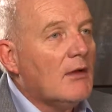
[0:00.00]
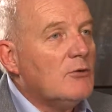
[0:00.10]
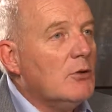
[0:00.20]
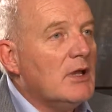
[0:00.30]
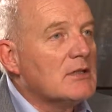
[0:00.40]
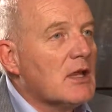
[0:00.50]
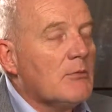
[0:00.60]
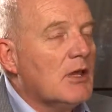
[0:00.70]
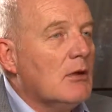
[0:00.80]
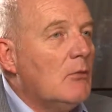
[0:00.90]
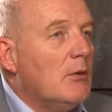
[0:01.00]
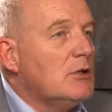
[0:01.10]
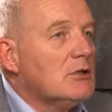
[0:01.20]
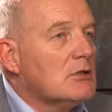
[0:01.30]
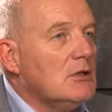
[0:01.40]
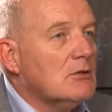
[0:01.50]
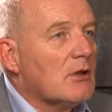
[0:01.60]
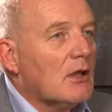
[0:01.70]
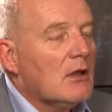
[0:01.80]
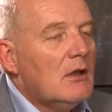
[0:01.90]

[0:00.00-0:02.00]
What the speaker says: of doing something, we would just use it.